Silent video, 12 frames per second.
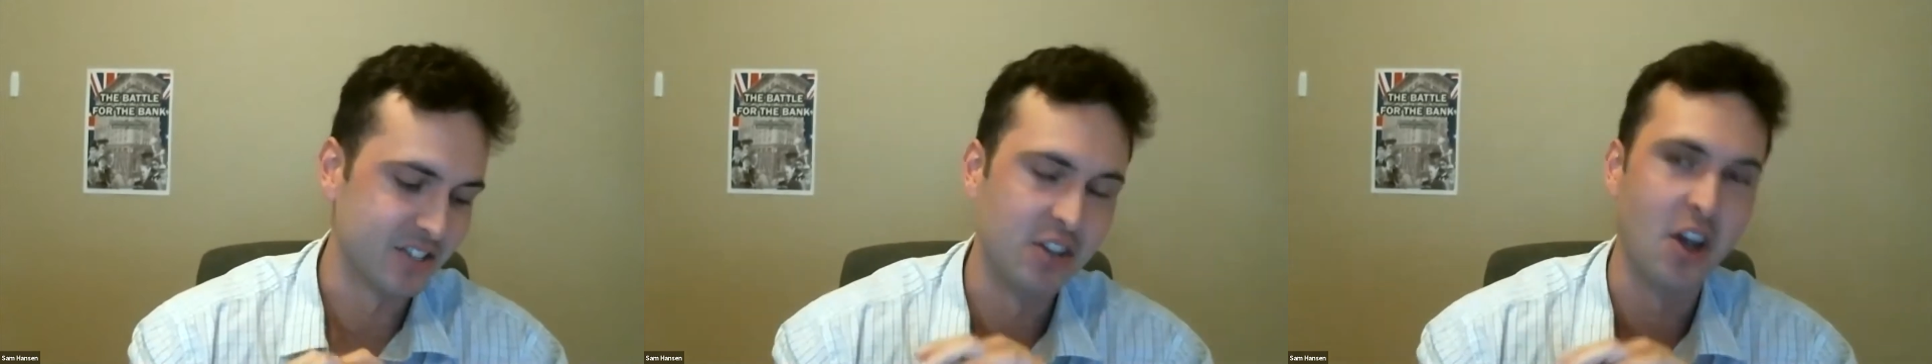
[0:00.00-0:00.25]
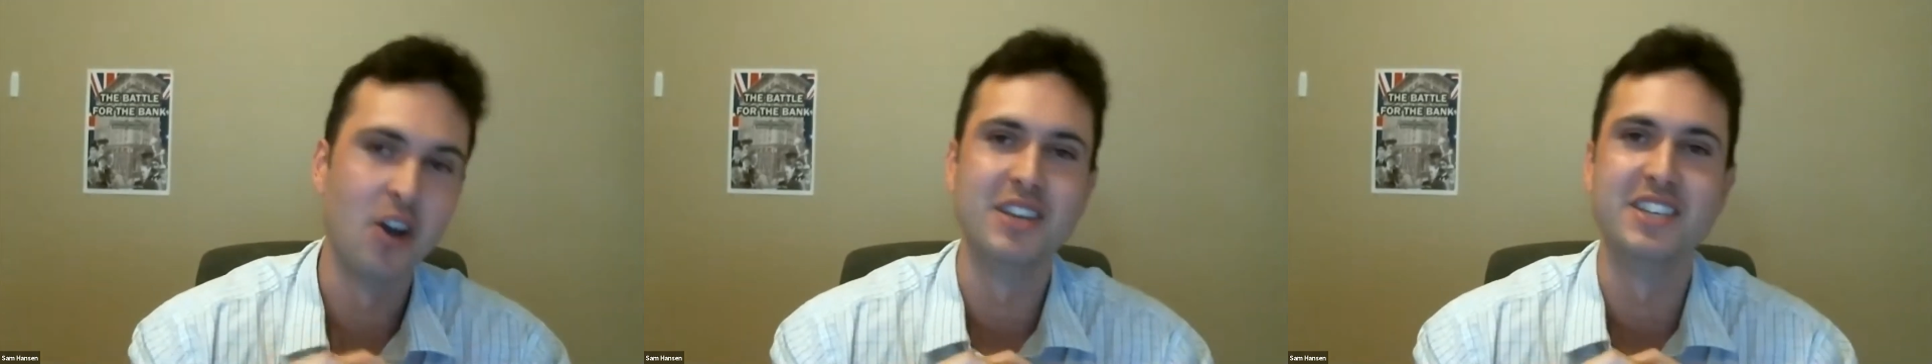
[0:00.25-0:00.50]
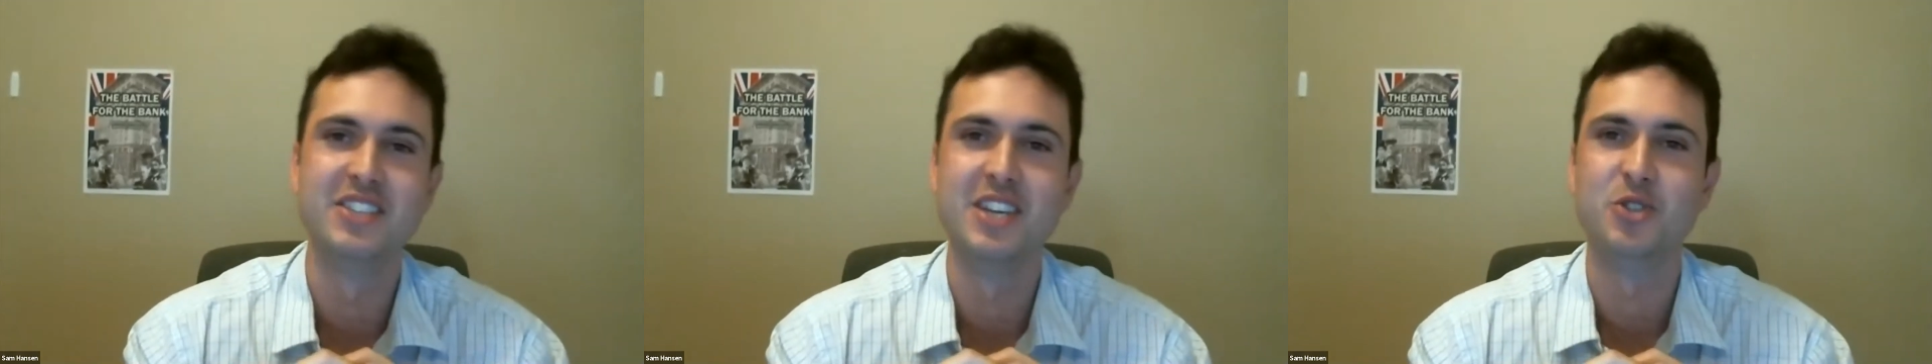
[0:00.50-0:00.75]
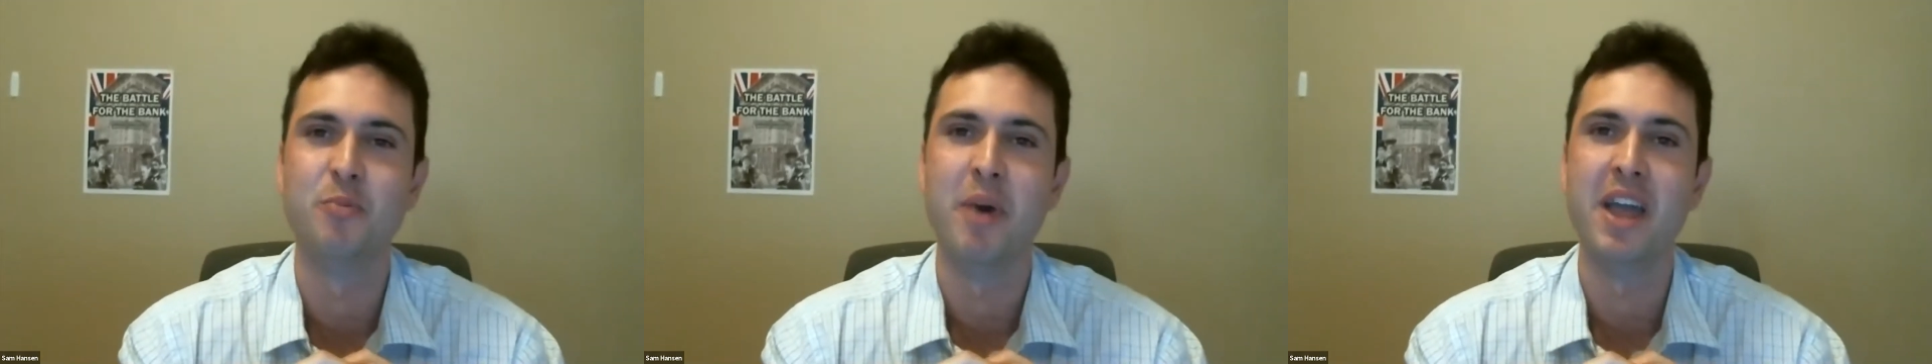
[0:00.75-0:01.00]
Only a
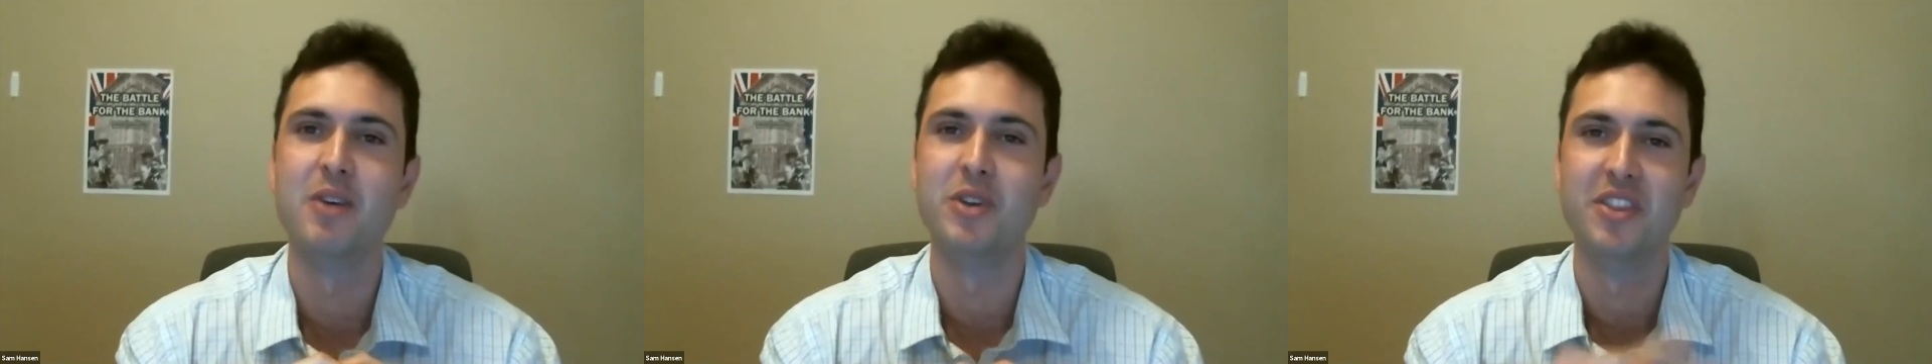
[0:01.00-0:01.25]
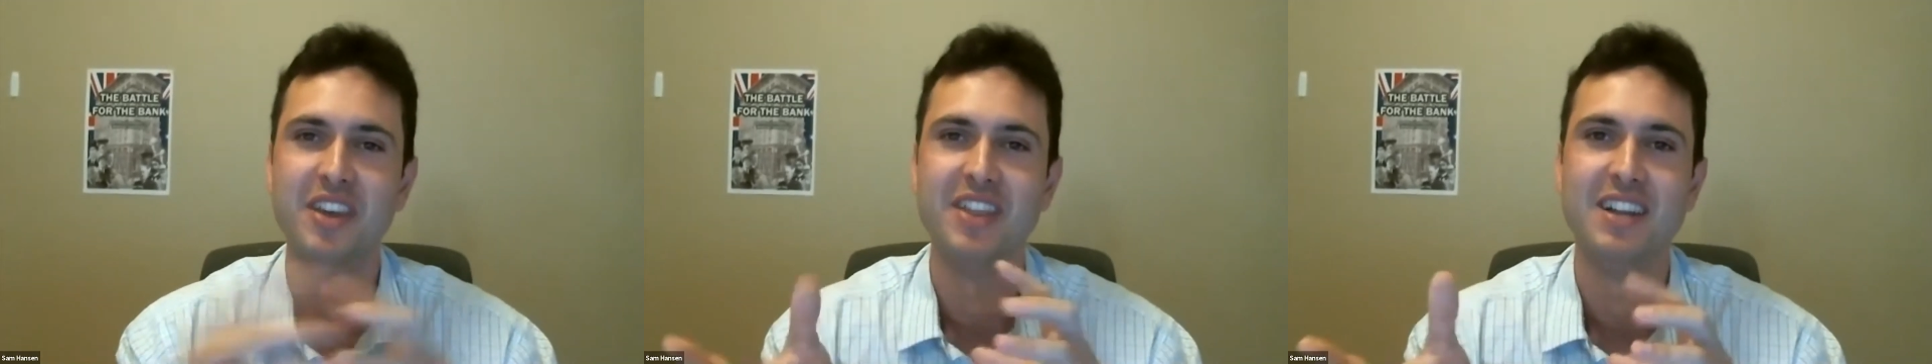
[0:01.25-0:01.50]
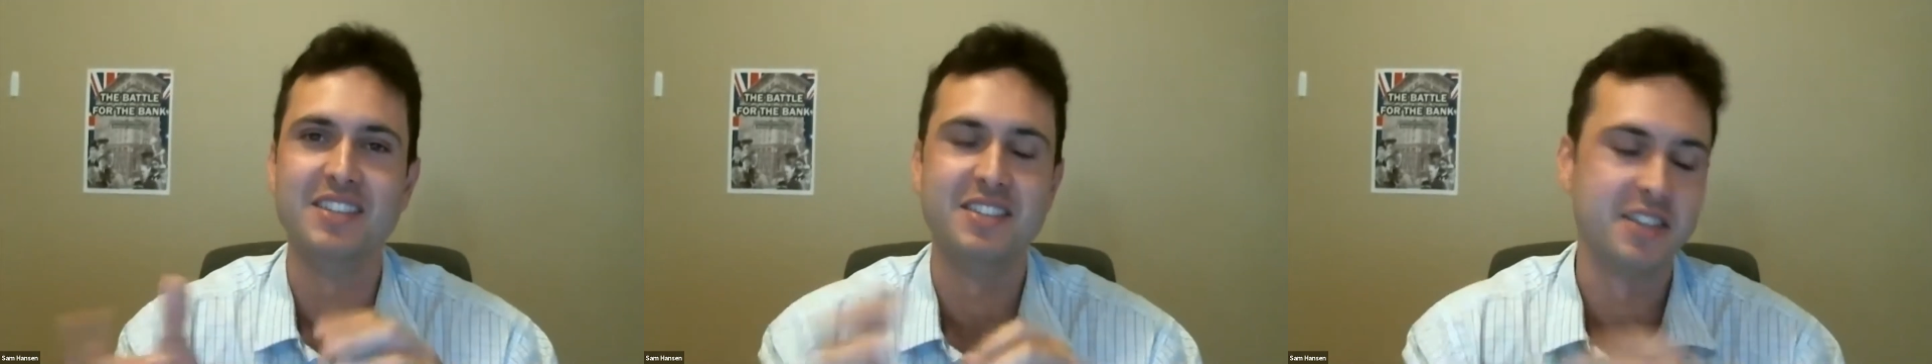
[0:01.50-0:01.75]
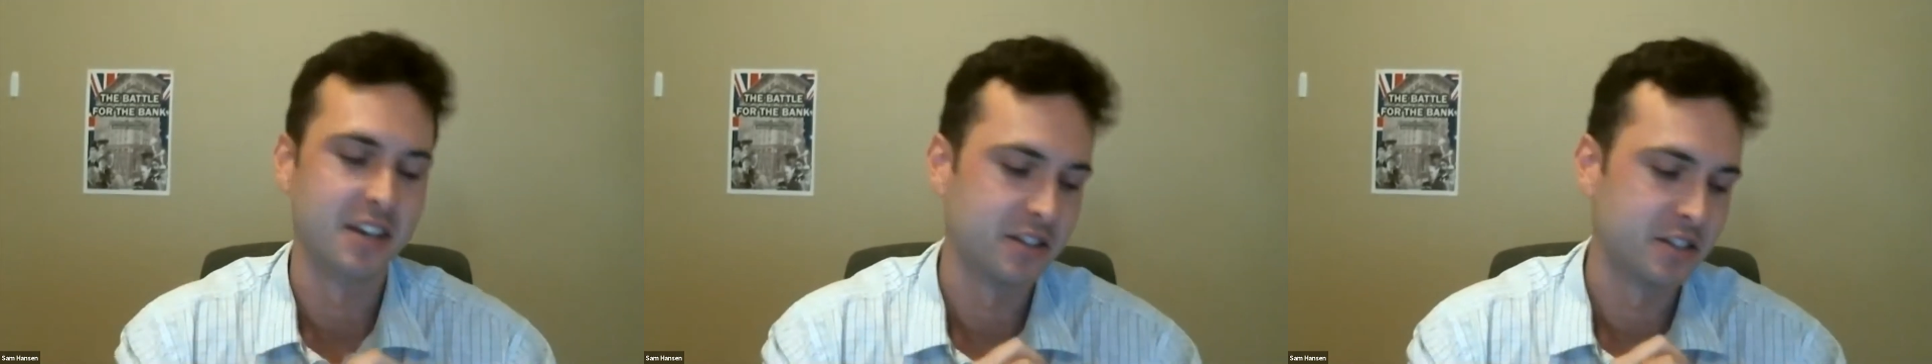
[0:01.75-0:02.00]
central banker would think that's
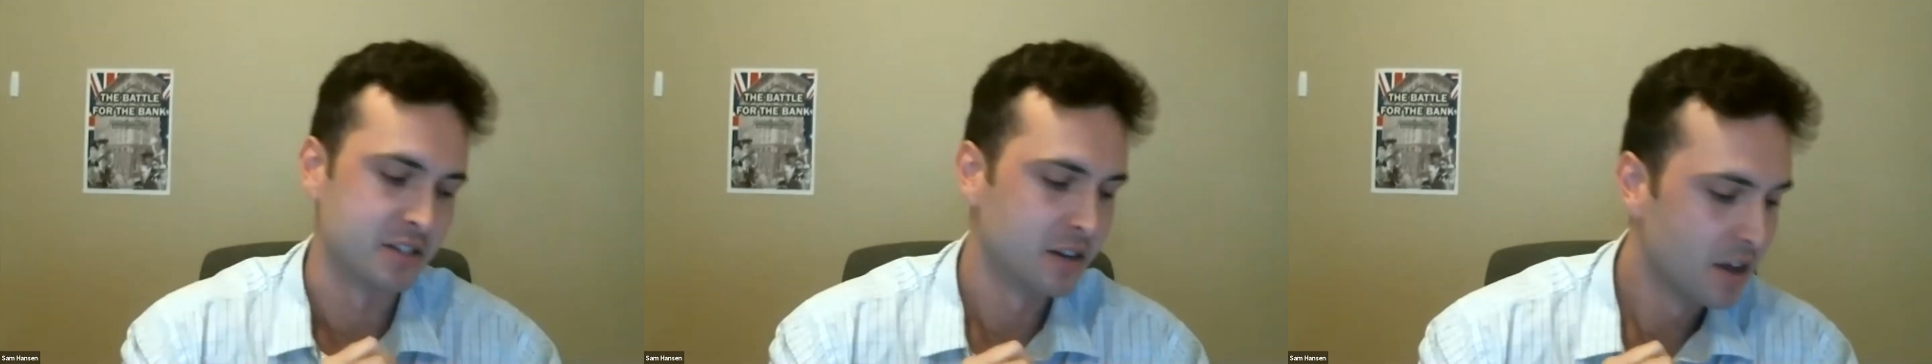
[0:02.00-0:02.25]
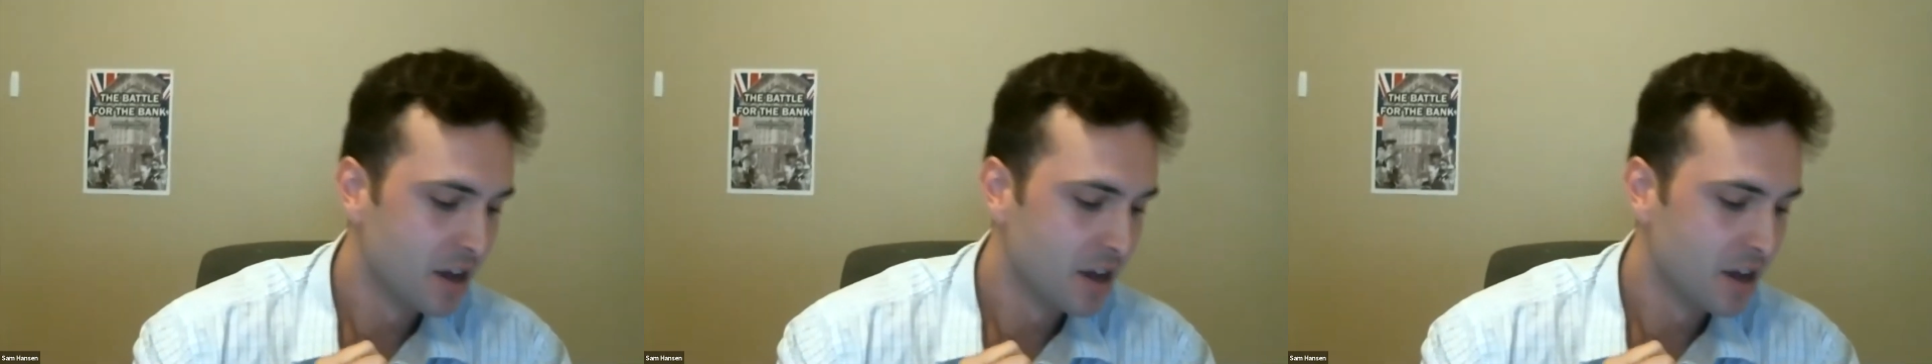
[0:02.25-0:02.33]
intelligent.